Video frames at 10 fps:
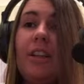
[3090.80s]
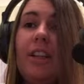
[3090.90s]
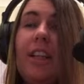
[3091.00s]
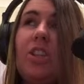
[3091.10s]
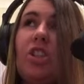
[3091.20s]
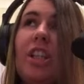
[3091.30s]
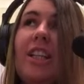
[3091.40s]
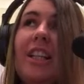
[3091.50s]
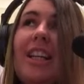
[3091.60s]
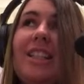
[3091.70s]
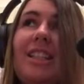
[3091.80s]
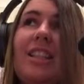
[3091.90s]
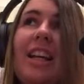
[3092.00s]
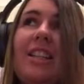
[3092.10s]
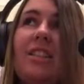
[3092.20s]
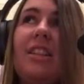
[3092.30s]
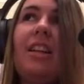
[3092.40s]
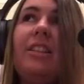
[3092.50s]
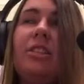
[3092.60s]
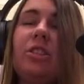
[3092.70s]
It
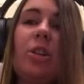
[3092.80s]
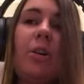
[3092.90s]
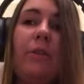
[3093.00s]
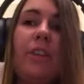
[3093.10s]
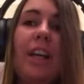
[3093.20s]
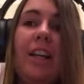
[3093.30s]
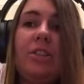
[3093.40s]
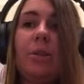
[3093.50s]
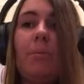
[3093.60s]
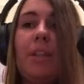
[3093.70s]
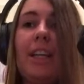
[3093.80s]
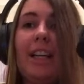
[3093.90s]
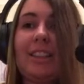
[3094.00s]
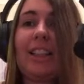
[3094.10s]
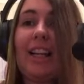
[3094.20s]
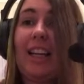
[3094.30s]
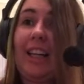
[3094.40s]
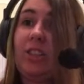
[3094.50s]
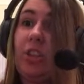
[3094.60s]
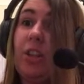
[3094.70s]
still is sort of killing somebody as like an
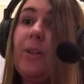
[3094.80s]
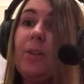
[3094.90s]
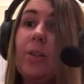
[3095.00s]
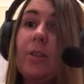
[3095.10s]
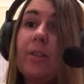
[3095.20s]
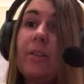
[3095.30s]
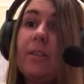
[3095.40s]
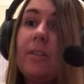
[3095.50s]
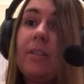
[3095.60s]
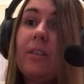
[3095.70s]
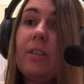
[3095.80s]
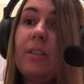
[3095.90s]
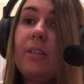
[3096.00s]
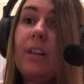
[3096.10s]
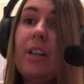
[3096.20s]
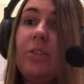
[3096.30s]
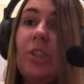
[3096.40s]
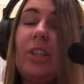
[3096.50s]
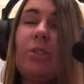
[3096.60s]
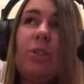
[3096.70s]
execution, and
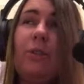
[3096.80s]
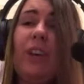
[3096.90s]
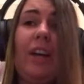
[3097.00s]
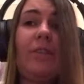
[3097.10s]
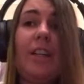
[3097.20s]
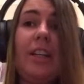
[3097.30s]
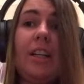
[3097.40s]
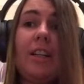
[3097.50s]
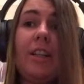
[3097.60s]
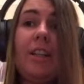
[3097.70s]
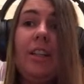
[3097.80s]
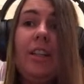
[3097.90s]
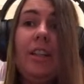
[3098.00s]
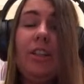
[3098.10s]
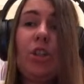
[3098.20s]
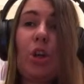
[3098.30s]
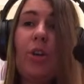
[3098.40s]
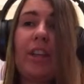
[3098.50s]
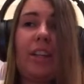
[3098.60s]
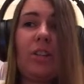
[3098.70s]
she's just very
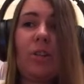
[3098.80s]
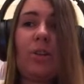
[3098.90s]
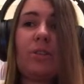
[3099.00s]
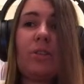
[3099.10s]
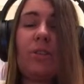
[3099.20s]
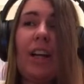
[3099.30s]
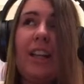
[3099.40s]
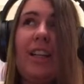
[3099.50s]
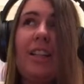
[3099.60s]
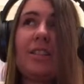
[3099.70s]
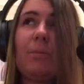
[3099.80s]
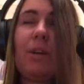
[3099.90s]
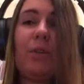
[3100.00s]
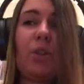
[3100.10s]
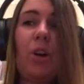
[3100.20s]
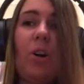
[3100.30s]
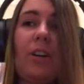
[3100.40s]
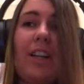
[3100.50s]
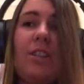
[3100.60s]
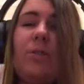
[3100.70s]
shocked that the Doctor. I think it's a bit of
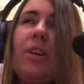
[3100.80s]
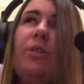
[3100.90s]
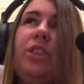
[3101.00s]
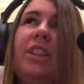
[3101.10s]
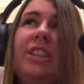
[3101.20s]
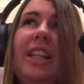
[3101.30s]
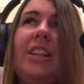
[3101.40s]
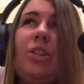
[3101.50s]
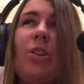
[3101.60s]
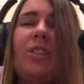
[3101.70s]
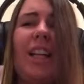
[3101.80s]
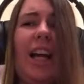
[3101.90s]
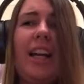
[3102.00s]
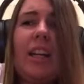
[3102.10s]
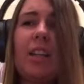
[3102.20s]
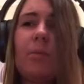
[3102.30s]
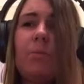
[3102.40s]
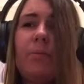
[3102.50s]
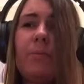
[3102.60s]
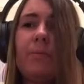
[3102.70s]
shock. I don't know if she's seen the Doctor like
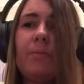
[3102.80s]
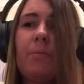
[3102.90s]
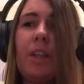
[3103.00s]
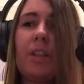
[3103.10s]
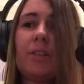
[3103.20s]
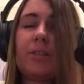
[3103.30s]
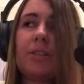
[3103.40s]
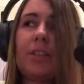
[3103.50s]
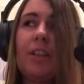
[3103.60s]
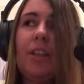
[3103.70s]
them because